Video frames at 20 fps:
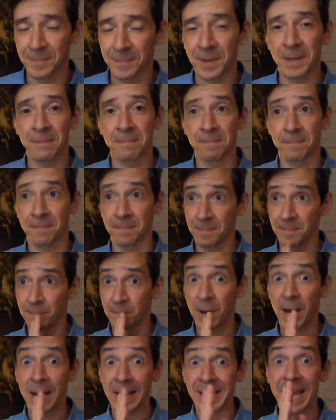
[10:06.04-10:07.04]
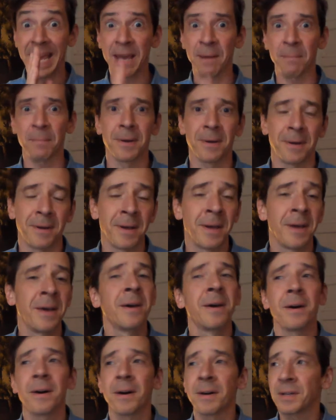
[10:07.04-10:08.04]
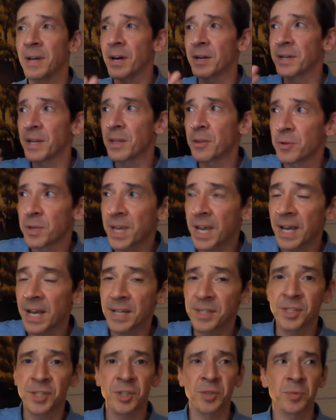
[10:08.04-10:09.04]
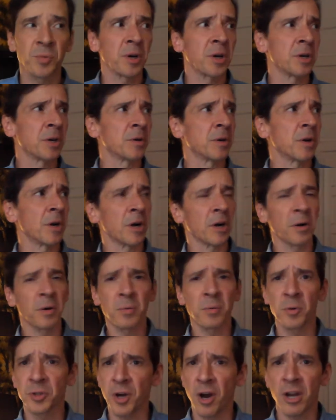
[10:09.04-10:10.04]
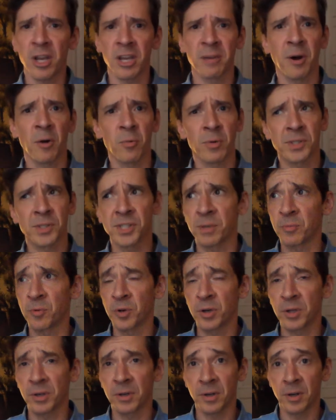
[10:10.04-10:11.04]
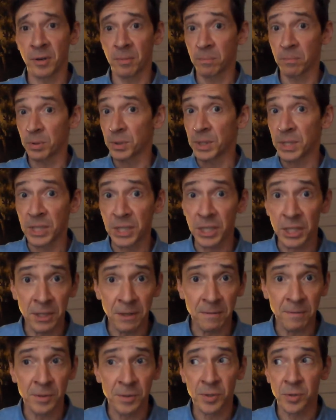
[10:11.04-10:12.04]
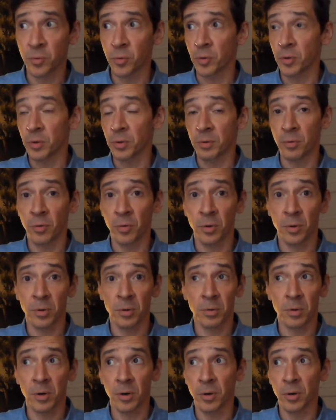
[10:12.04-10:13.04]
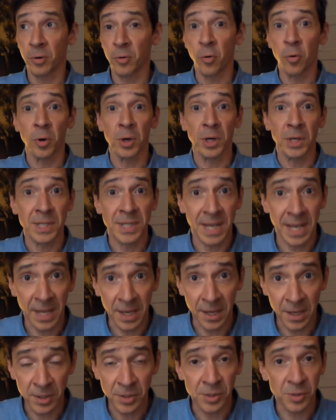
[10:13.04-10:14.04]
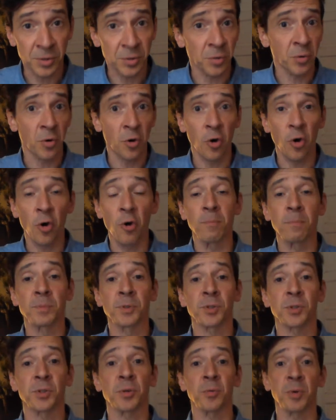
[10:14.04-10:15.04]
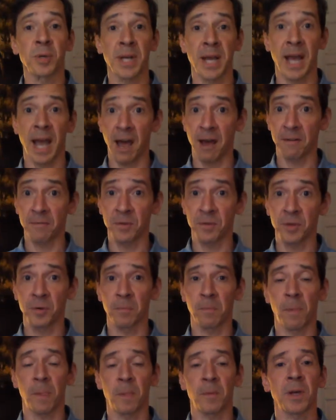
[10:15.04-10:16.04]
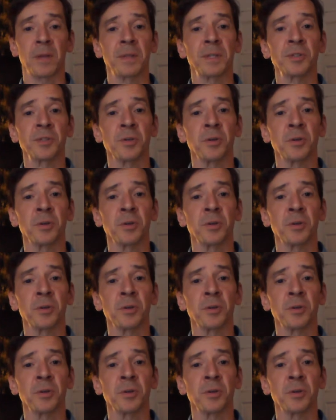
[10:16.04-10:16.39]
right, by name. Another case is where we're talking about what someone believes or intends or hopes or what have you. Okay,